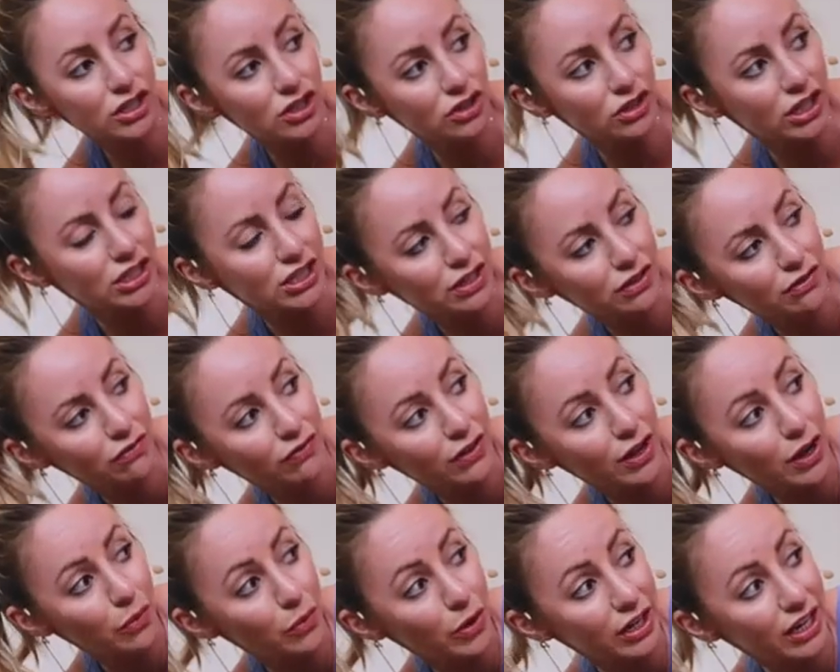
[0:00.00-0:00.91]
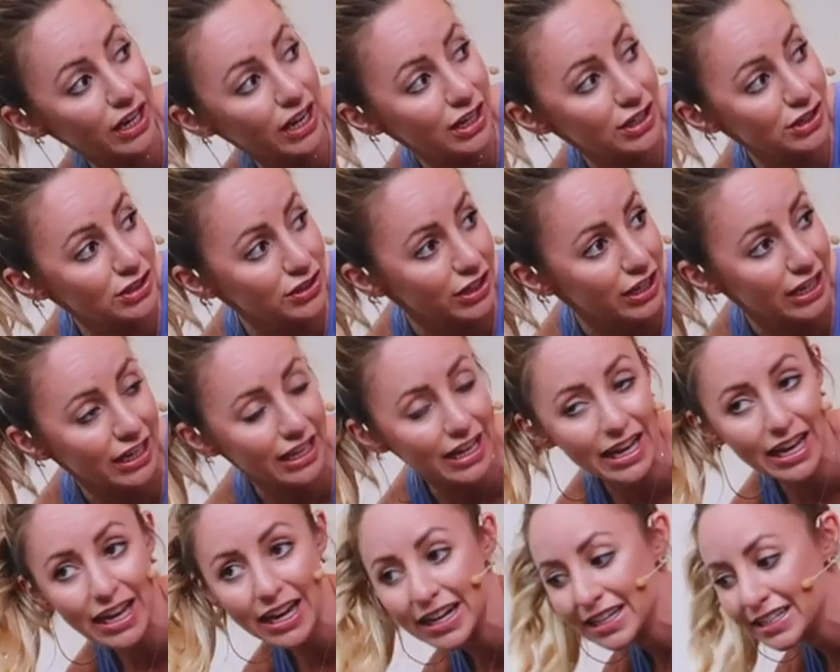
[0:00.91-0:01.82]

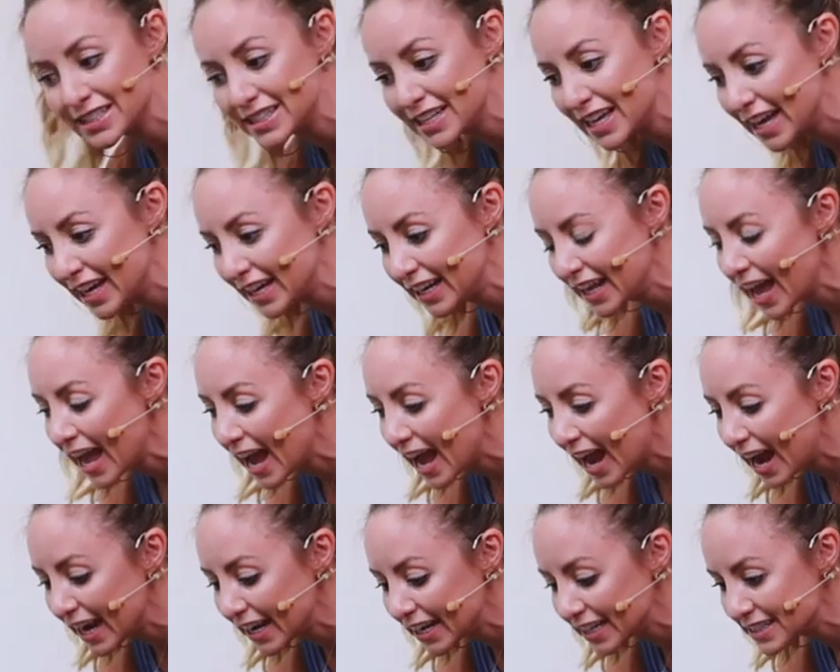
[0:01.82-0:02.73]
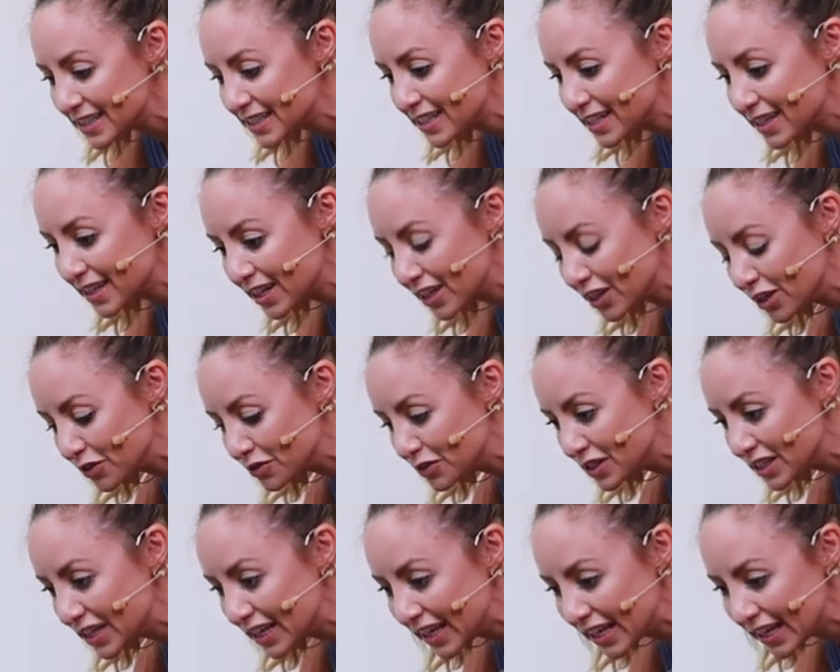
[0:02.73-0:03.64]
stretchyfit100 because then I can see that
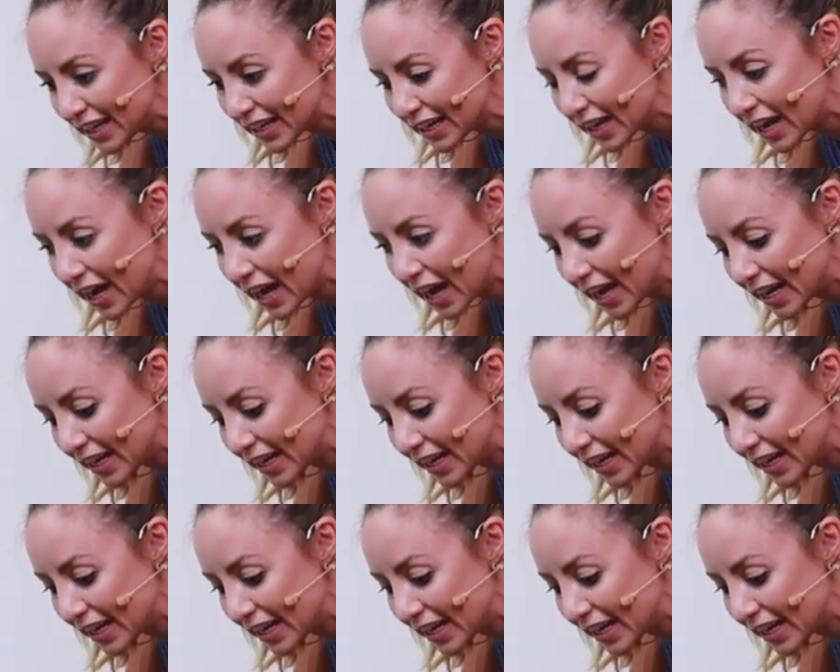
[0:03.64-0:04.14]
you did it.